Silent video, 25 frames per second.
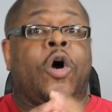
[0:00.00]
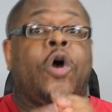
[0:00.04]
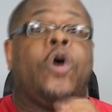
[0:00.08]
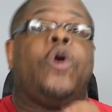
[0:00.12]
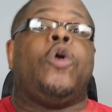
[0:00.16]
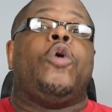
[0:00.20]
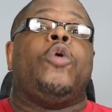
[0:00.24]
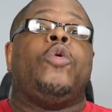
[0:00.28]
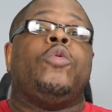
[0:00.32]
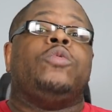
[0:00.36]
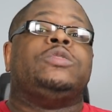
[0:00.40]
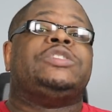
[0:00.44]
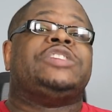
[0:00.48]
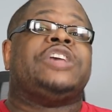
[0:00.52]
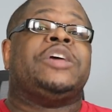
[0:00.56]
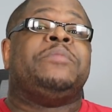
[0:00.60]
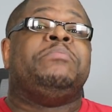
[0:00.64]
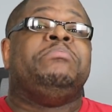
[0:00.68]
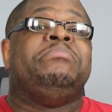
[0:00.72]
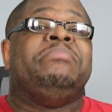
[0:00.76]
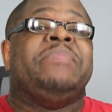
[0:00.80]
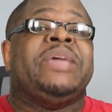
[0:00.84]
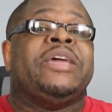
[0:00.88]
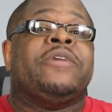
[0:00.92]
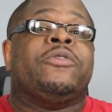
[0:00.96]
holds a
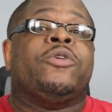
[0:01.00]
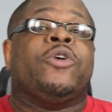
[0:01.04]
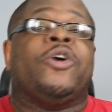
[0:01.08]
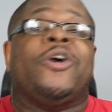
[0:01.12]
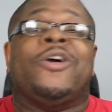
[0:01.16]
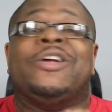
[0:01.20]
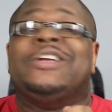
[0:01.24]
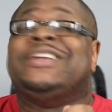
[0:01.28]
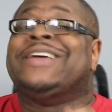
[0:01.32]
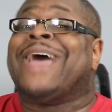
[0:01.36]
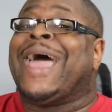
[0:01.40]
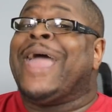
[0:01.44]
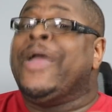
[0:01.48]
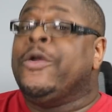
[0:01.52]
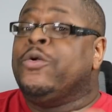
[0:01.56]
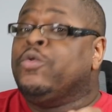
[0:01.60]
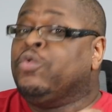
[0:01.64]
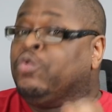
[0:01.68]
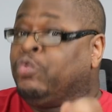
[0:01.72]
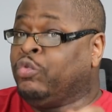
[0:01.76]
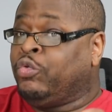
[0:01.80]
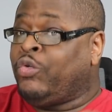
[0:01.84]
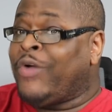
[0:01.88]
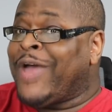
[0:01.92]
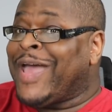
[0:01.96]
mirror
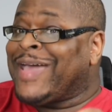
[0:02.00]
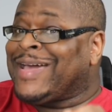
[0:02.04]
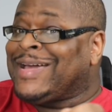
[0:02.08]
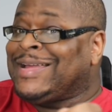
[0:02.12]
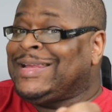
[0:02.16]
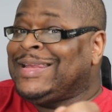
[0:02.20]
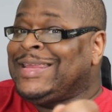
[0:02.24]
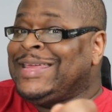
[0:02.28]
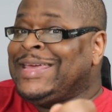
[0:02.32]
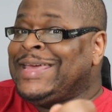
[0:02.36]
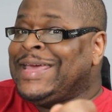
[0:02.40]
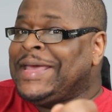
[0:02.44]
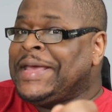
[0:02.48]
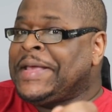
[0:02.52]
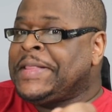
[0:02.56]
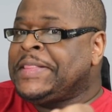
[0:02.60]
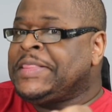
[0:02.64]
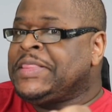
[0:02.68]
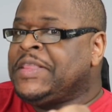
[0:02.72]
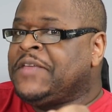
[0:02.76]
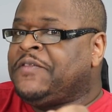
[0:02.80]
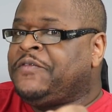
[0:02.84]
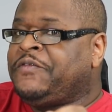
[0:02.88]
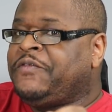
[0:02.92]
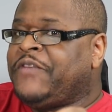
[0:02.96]
directly
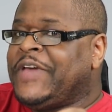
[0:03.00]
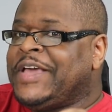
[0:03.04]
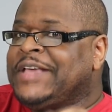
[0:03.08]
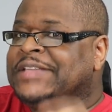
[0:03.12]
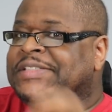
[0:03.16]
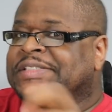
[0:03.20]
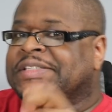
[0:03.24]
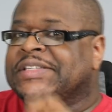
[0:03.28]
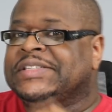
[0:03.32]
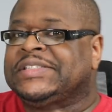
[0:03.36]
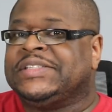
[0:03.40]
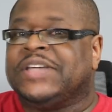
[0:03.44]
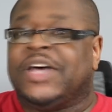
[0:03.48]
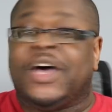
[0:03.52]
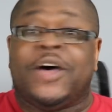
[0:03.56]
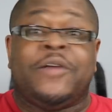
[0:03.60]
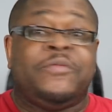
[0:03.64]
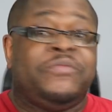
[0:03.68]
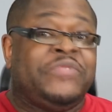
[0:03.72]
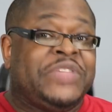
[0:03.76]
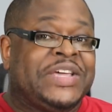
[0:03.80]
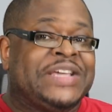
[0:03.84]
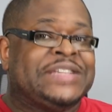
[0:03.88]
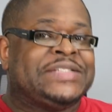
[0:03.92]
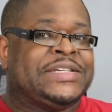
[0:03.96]
in the faces
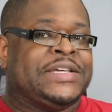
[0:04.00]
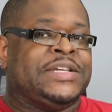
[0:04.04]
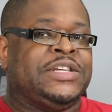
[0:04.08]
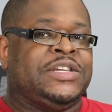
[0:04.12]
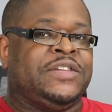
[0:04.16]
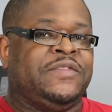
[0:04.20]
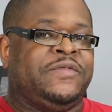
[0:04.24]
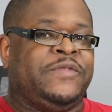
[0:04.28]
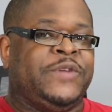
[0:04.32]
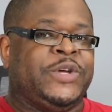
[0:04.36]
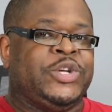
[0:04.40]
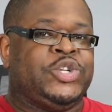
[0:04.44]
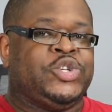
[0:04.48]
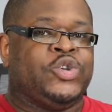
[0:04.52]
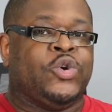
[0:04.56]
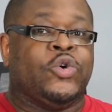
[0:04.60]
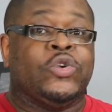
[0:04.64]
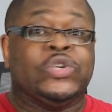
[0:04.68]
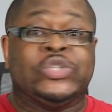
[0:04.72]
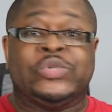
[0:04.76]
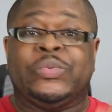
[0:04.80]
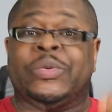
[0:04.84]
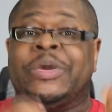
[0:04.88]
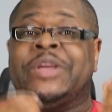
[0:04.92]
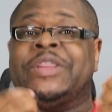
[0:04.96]
of these
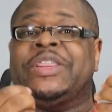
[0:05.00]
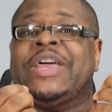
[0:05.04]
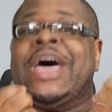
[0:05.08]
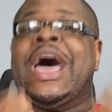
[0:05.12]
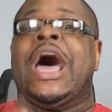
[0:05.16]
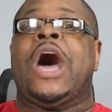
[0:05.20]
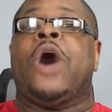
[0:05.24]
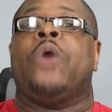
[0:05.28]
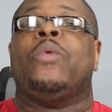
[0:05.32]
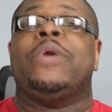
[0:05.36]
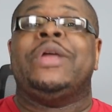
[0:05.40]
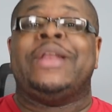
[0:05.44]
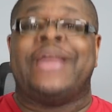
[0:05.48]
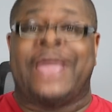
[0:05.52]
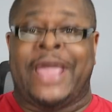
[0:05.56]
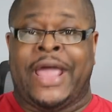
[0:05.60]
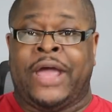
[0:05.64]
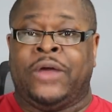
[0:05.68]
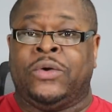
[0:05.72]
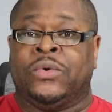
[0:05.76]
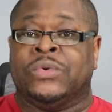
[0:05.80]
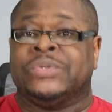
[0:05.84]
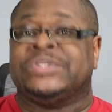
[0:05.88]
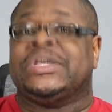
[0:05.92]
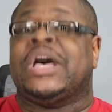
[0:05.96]
individuals with how it
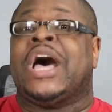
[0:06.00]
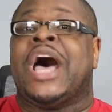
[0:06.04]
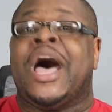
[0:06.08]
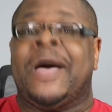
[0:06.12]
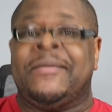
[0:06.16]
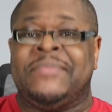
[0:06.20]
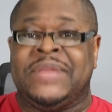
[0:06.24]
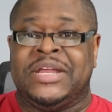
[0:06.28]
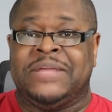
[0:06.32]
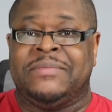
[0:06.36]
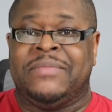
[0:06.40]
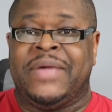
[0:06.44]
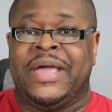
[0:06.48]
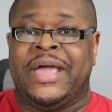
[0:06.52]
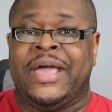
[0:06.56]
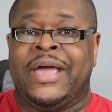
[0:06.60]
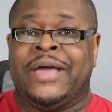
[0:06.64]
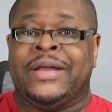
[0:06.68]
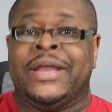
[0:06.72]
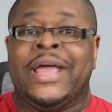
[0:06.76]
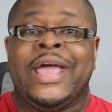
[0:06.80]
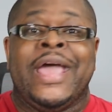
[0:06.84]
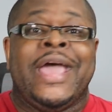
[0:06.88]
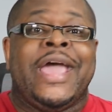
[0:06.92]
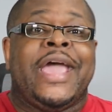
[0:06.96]
handles
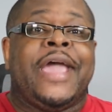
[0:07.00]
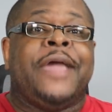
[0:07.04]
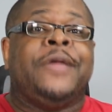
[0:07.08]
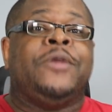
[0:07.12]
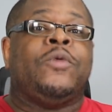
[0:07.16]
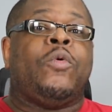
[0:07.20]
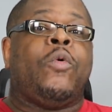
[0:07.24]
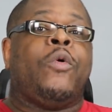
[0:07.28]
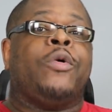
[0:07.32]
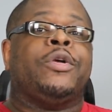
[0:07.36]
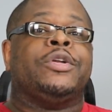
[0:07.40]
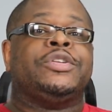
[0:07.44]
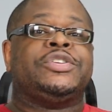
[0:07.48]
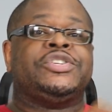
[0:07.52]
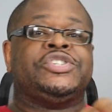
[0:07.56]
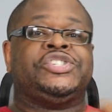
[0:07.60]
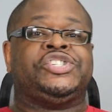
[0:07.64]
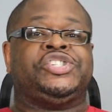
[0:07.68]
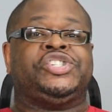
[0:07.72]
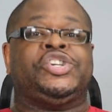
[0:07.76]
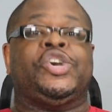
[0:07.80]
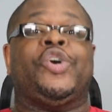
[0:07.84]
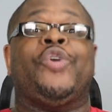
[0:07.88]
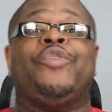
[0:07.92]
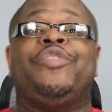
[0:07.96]
Omni-Man in order to
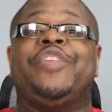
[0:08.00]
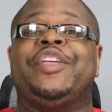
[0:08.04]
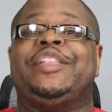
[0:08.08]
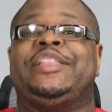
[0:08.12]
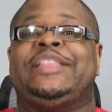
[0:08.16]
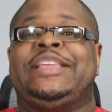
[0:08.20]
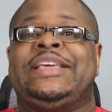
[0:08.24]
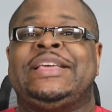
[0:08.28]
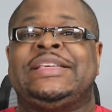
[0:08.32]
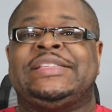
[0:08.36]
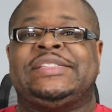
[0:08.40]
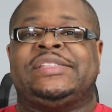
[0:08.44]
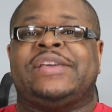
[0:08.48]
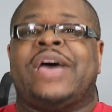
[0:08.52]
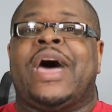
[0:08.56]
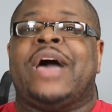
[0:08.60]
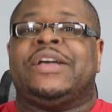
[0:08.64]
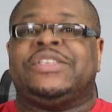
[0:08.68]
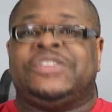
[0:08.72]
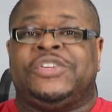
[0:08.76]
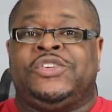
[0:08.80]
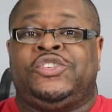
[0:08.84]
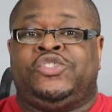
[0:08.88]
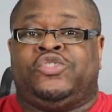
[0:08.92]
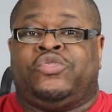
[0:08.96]
show that these
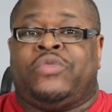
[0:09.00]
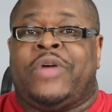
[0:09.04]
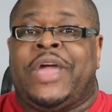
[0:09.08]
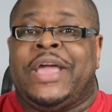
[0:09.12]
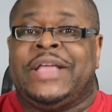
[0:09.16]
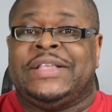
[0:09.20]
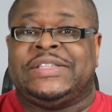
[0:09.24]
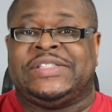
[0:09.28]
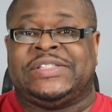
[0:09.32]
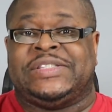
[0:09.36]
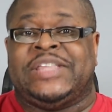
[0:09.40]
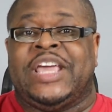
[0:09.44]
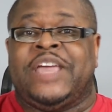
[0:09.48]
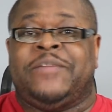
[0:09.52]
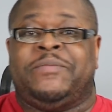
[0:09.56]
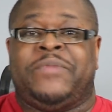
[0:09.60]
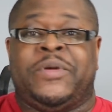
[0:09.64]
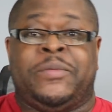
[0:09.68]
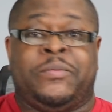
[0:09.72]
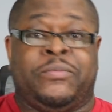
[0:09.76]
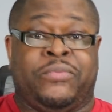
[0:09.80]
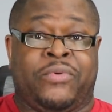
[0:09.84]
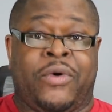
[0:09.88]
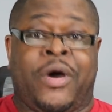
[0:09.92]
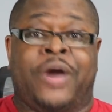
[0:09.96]
toxic traits they've
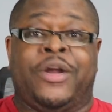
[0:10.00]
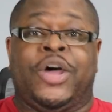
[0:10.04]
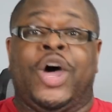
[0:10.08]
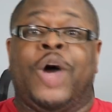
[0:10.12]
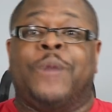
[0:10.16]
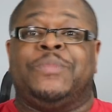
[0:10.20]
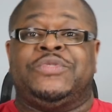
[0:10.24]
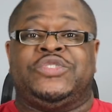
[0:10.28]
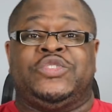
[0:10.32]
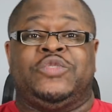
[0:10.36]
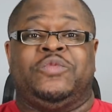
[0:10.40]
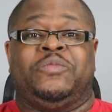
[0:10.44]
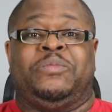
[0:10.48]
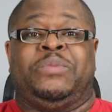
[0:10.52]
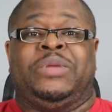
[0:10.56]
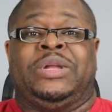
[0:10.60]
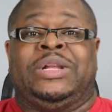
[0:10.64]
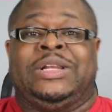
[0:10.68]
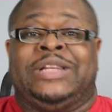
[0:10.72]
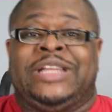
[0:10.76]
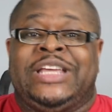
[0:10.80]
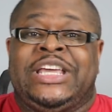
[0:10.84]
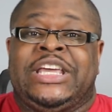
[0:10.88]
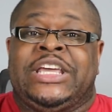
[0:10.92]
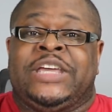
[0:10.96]
been brought up to
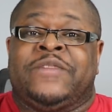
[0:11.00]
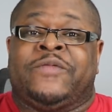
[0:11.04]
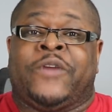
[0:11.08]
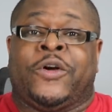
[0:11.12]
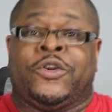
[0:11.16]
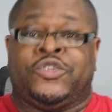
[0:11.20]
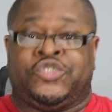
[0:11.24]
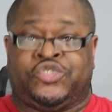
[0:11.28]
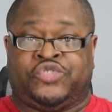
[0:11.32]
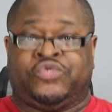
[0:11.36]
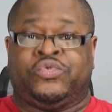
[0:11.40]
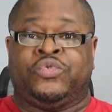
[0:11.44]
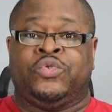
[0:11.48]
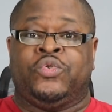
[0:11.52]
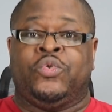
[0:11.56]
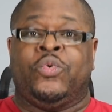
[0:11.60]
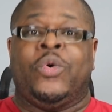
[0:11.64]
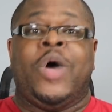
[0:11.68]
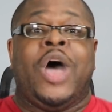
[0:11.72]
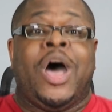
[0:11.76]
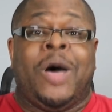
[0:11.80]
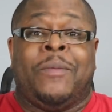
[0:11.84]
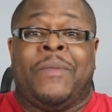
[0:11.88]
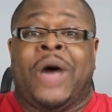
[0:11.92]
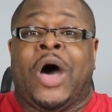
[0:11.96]
believe are
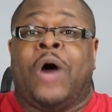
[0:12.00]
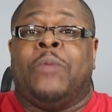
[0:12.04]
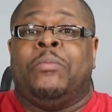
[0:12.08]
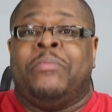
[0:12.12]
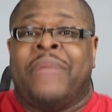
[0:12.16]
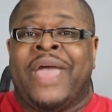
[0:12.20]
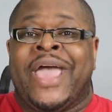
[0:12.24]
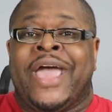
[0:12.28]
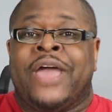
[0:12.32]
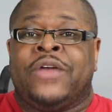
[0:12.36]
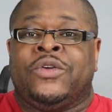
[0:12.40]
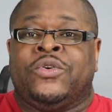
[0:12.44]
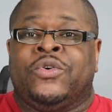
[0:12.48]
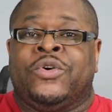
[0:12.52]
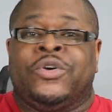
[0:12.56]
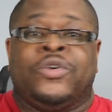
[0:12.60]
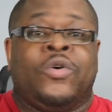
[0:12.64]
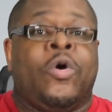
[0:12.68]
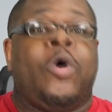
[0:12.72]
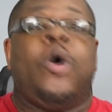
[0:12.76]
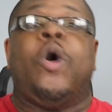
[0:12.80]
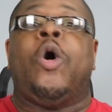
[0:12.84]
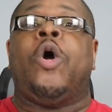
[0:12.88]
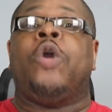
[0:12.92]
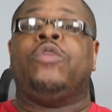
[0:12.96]
true about
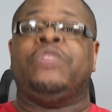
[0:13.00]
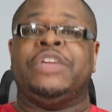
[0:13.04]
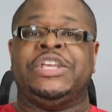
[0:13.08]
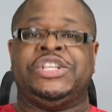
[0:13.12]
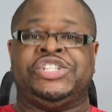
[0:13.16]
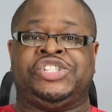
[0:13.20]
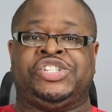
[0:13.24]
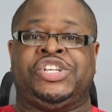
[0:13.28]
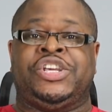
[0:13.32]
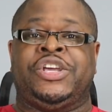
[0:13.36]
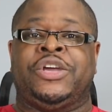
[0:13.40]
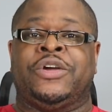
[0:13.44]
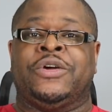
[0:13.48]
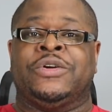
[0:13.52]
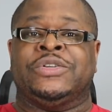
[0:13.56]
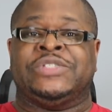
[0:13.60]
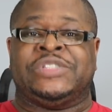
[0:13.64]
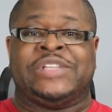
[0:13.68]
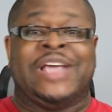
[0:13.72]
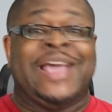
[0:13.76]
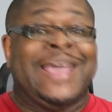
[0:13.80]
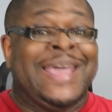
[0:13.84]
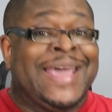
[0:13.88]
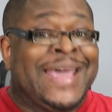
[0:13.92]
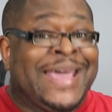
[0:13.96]
manhood all these
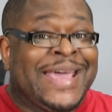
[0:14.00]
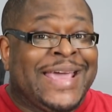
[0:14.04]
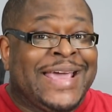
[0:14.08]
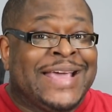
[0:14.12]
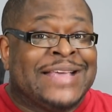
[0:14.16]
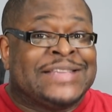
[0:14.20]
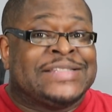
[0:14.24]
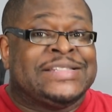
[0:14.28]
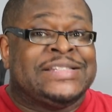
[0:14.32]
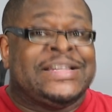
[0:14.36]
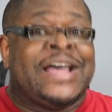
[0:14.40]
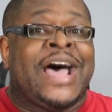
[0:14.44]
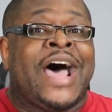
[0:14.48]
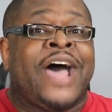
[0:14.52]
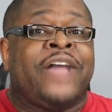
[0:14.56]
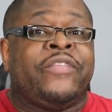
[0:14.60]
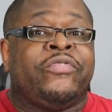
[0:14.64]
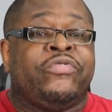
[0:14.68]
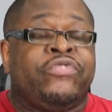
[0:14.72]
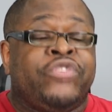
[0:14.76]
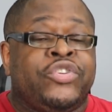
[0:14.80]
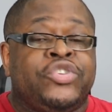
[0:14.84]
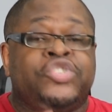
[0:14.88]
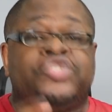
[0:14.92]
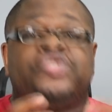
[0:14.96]
years is
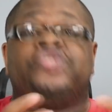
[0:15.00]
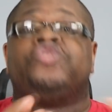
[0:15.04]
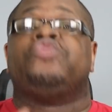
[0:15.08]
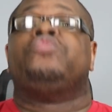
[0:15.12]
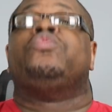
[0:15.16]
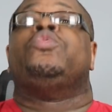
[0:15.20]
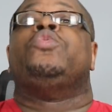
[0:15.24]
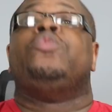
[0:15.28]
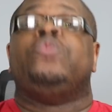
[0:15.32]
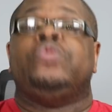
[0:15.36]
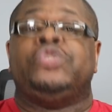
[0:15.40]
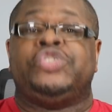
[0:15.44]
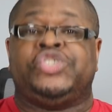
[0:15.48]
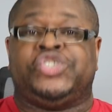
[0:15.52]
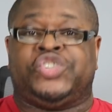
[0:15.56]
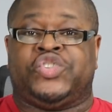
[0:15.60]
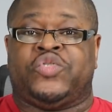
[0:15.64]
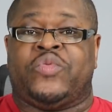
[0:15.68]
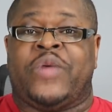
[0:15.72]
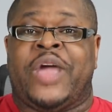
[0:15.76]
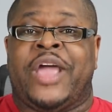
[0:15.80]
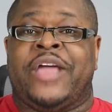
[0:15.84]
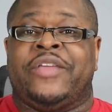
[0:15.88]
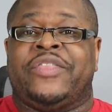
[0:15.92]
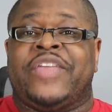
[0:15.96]
not the true
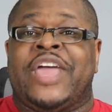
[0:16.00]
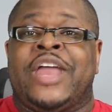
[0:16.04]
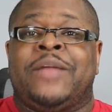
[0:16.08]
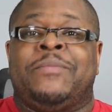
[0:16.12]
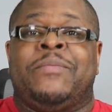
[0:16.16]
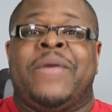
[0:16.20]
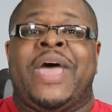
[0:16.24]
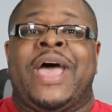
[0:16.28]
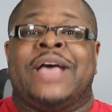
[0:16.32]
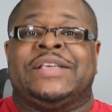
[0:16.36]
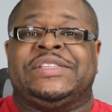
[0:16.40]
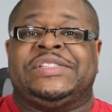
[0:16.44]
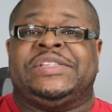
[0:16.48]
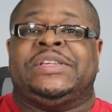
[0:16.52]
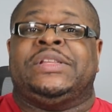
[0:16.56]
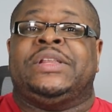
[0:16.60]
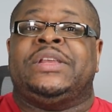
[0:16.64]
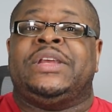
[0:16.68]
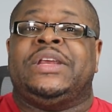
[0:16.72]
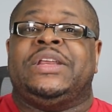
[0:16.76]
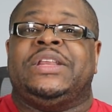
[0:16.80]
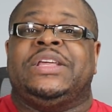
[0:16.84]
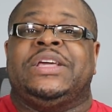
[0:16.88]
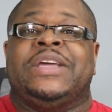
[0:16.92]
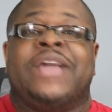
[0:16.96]
strength and
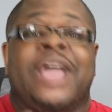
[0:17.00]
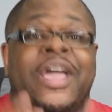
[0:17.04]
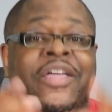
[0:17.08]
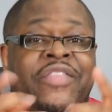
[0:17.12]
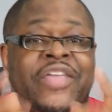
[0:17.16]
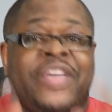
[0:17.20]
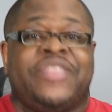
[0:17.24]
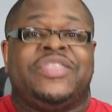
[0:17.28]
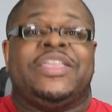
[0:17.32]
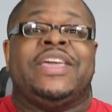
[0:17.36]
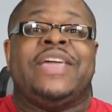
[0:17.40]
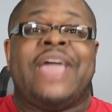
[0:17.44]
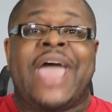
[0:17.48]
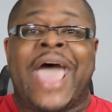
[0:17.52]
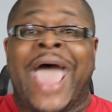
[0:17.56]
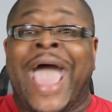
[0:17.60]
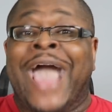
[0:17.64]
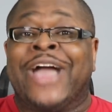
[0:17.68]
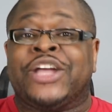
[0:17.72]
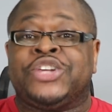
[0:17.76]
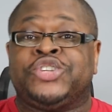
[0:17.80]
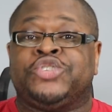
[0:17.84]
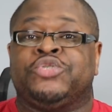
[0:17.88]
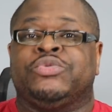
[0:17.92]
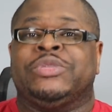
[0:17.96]
masculinity that they
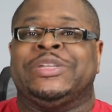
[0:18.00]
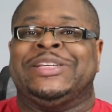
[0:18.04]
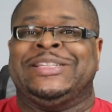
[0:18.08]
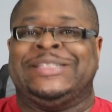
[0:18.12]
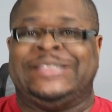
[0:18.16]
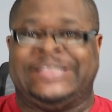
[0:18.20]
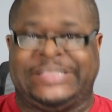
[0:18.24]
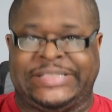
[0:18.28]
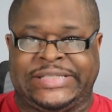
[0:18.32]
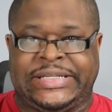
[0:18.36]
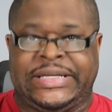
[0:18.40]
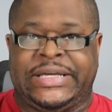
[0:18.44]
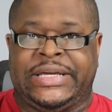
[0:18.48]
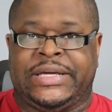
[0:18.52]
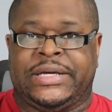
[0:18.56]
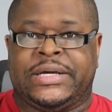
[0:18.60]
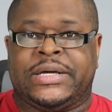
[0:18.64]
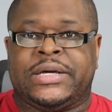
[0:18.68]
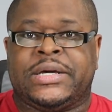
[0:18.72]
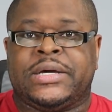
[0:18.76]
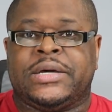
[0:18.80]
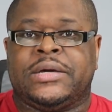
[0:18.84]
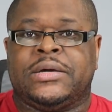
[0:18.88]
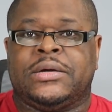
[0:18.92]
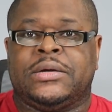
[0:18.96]
actually
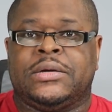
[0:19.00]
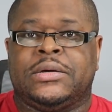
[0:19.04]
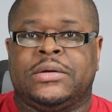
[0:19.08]
seek.